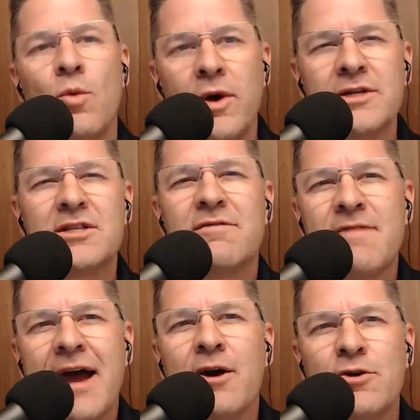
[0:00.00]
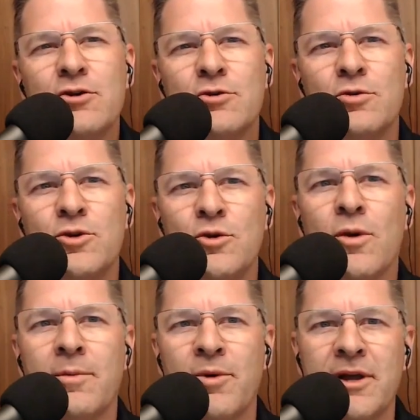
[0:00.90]
what is the value
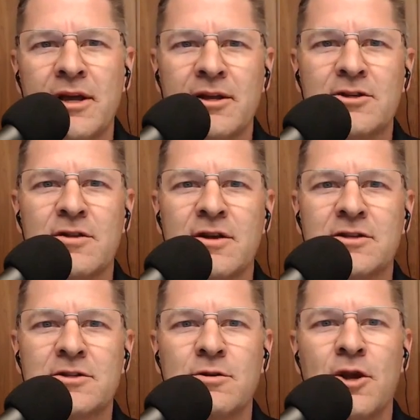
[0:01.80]
you are bringing to this.